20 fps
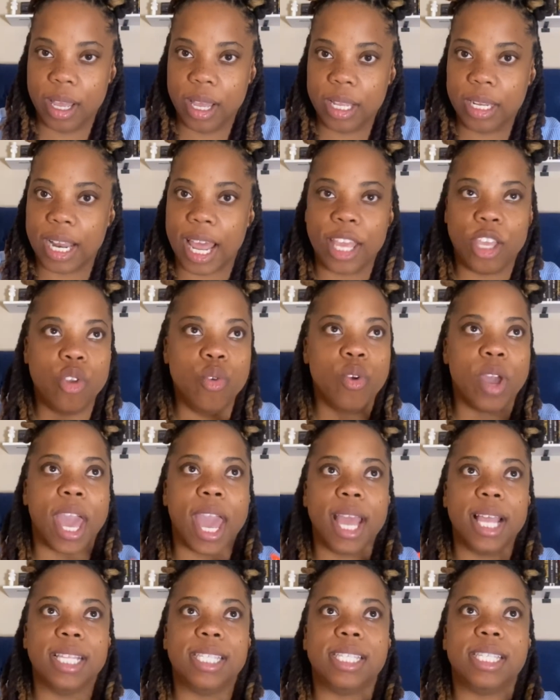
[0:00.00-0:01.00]
Like, you
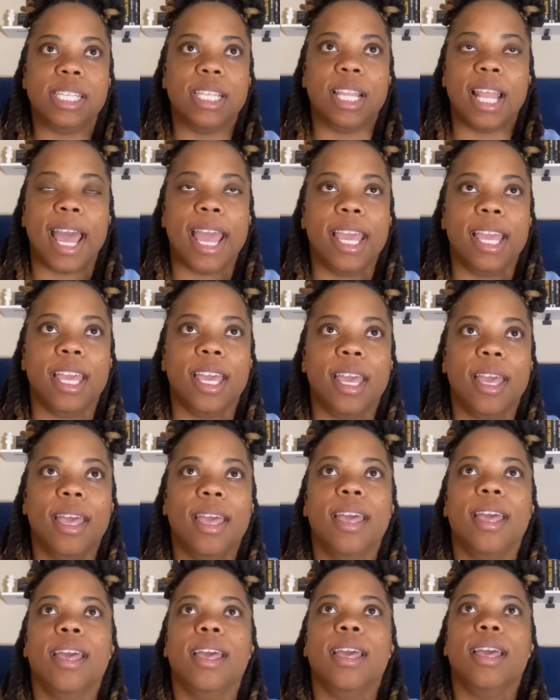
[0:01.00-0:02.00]
can't, like,
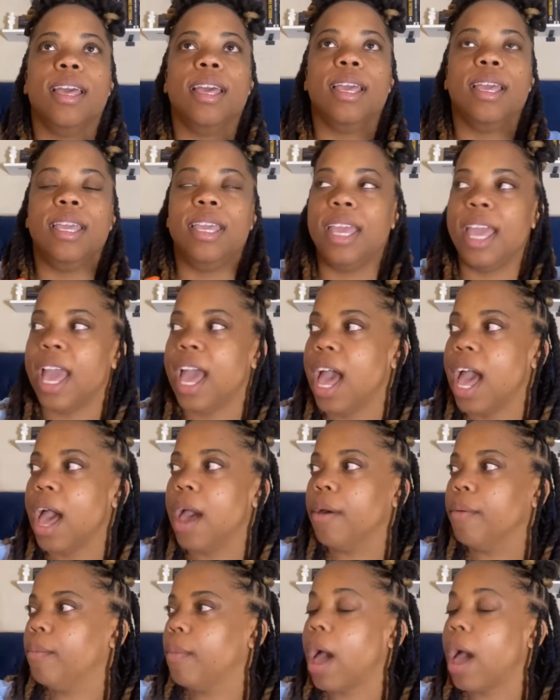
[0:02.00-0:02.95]
yeah,